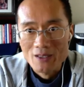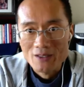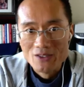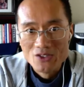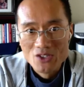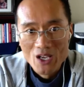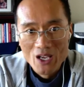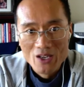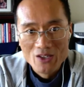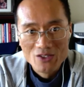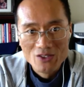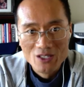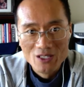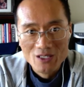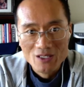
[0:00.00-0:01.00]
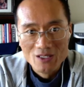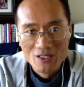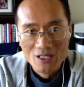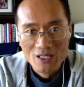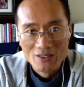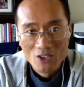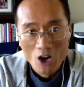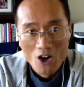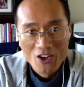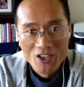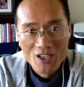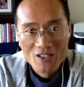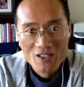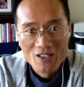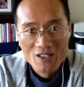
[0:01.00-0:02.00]
change the
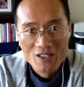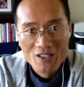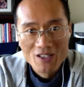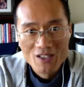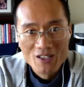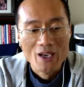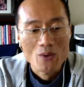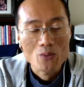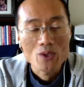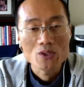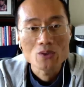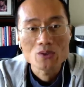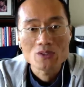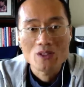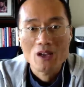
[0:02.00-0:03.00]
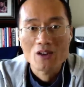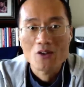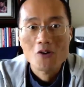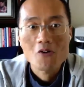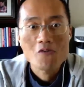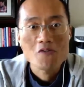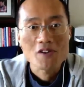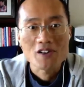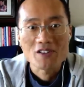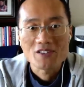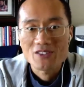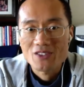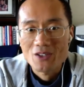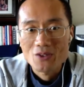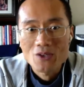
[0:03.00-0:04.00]
target and when to start over.
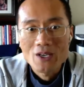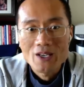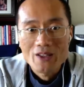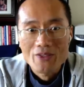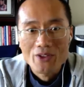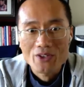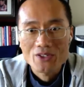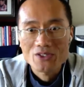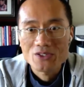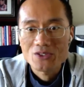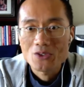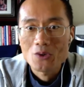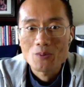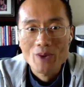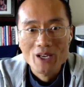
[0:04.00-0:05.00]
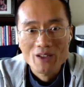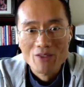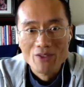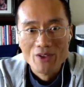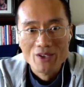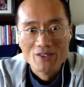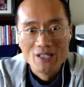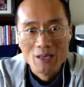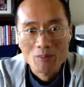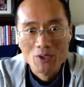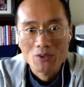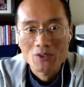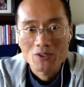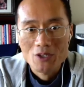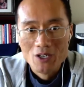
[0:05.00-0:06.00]
So there's so many things. I'm
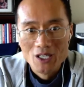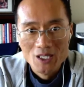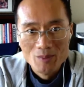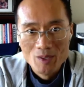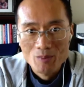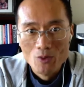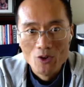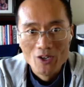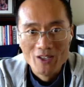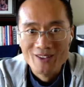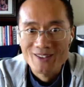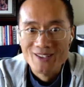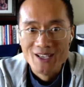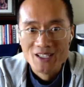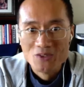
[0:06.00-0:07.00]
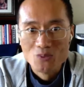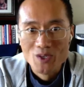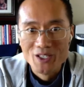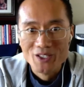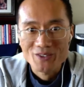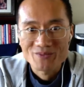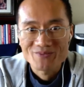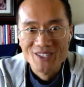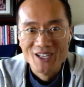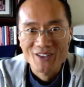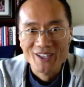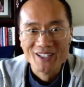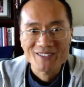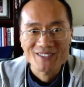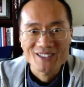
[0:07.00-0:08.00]
going to talk a little bit more in the next video. All
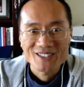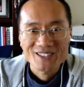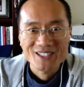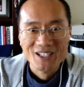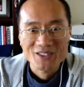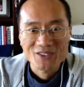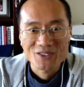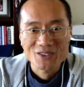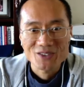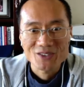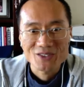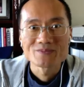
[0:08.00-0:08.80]
right, talk to you.